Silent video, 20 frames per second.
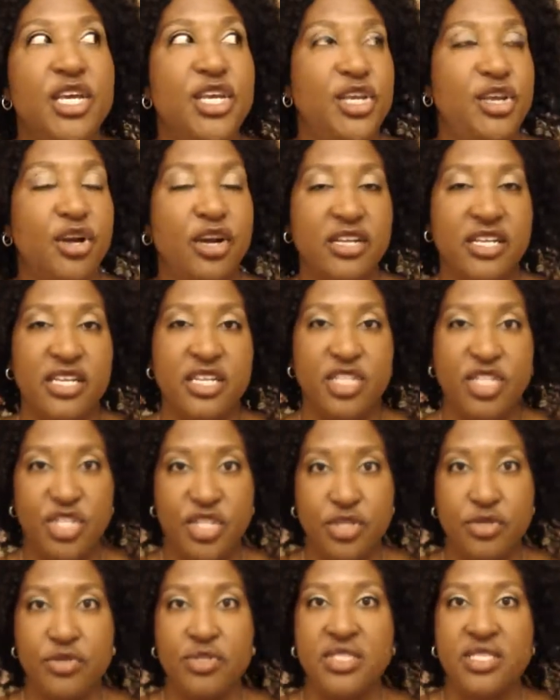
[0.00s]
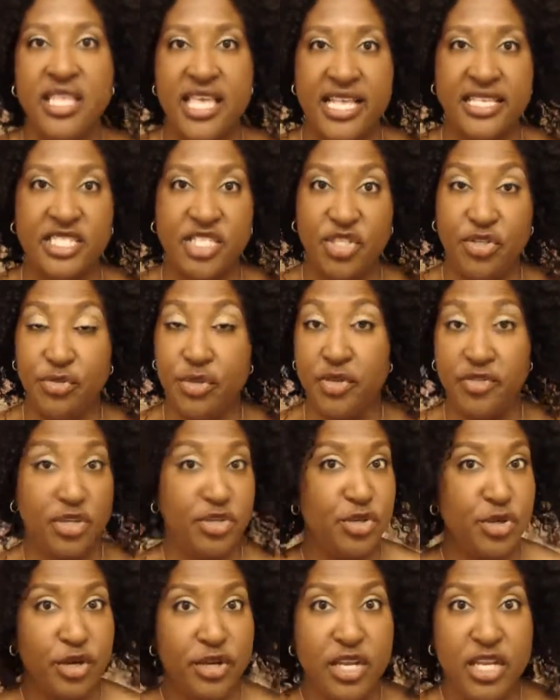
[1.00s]
You're going to choose things that you know
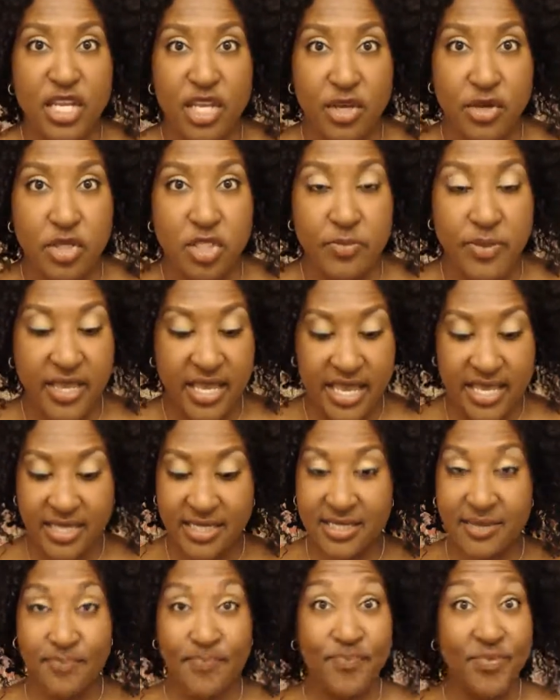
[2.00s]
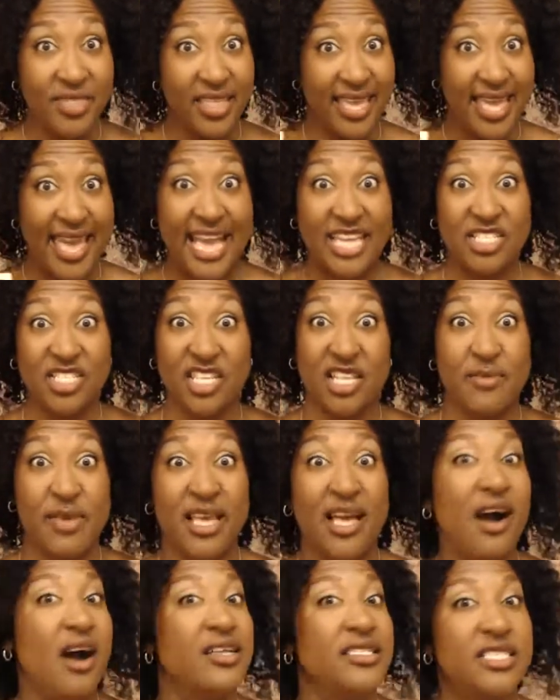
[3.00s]
that you're going to use, because the cash is going to be
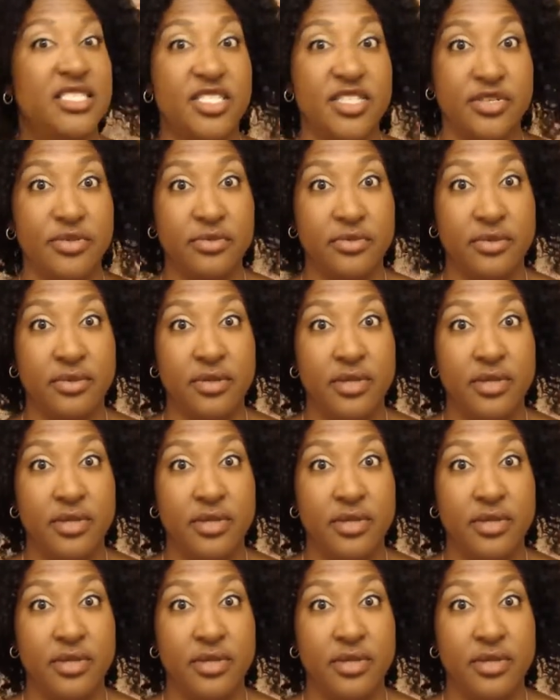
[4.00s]
gone soon.